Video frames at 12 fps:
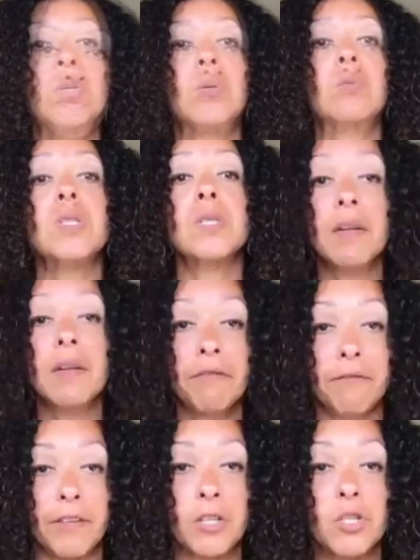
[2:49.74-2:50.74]
So
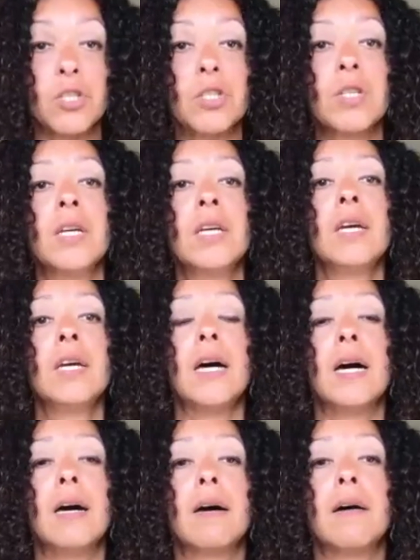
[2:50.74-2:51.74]
SUNFISH
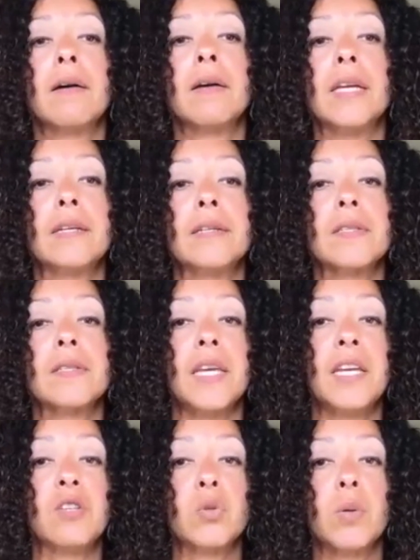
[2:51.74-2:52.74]
uh, is
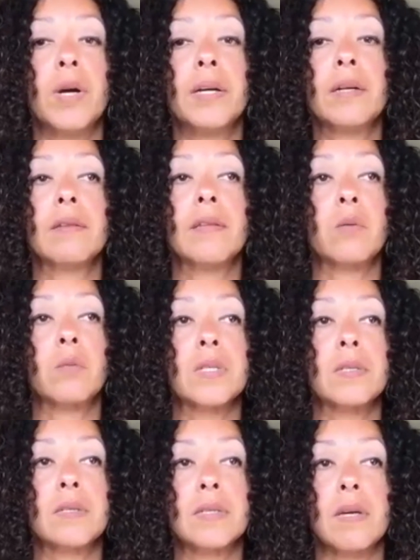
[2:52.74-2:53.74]
a trial that
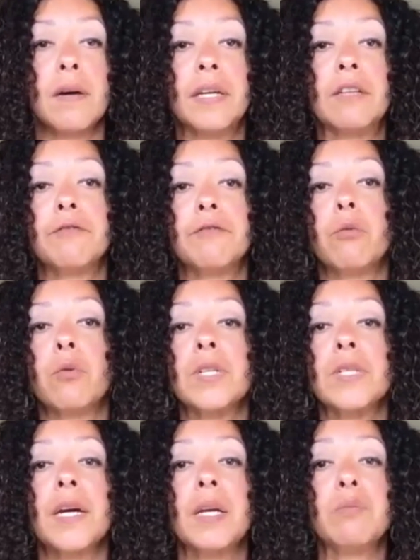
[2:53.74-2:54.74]
was designed
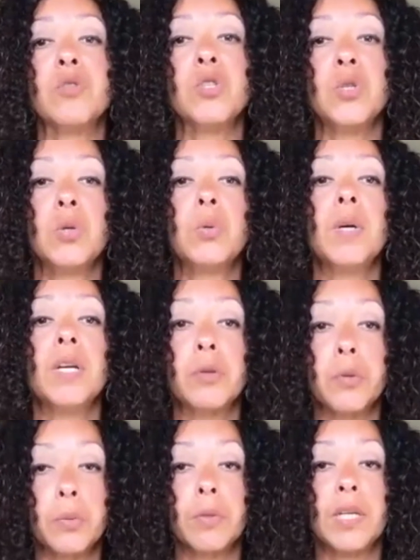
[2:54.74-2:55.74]
for type two
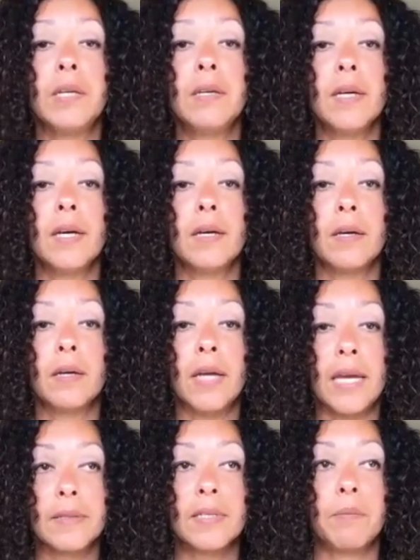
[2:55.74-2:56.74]
and three uh,
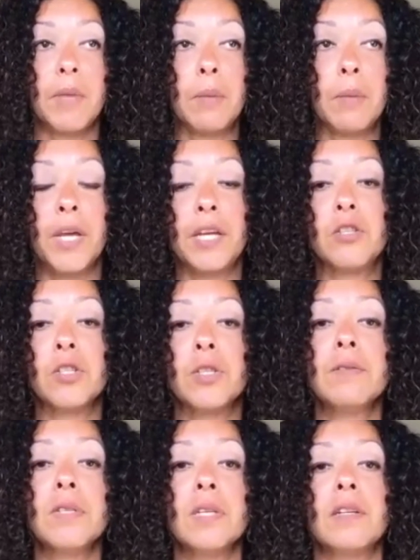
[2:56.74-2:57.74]
S M A
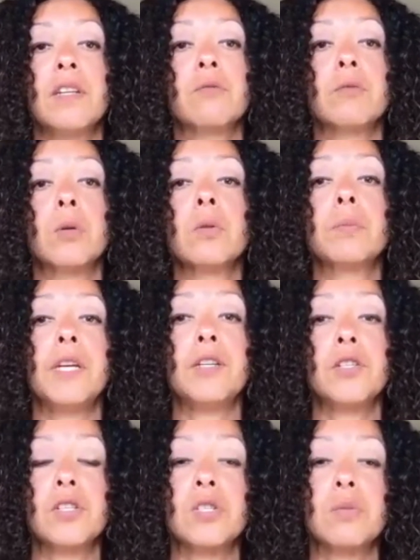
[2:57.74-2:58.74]
patients, and it enrolled
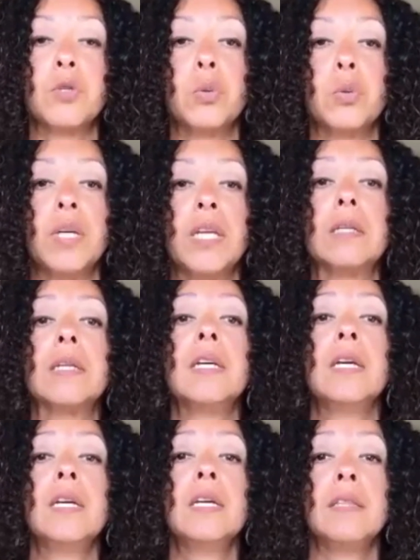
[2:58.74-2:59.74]
patients between
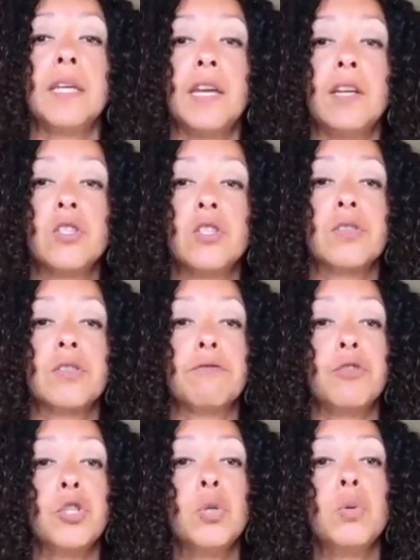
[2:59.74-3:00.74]
the ages
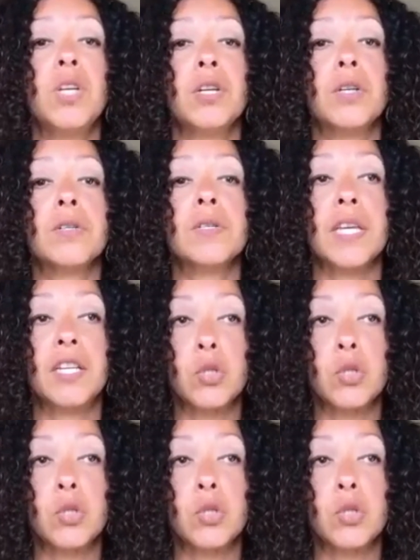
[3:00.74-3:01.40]
of two years